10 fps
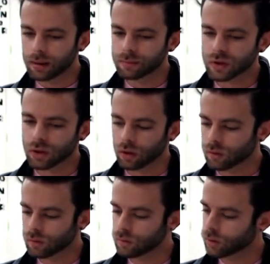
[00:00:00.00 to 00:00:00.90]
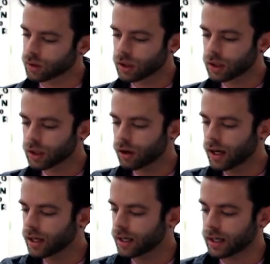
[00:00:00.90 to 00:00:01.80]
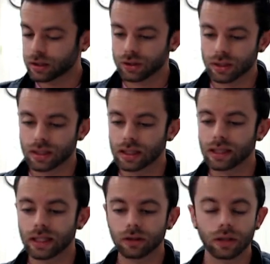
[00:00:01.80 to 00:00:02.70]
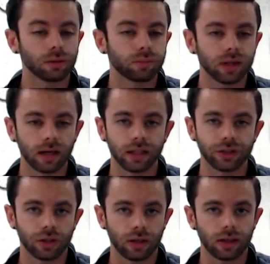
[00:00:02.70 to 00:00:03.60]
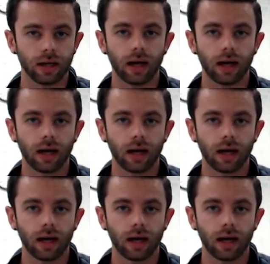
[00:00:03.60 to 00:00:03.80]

So we're going to go ahead and just literally plug and chug.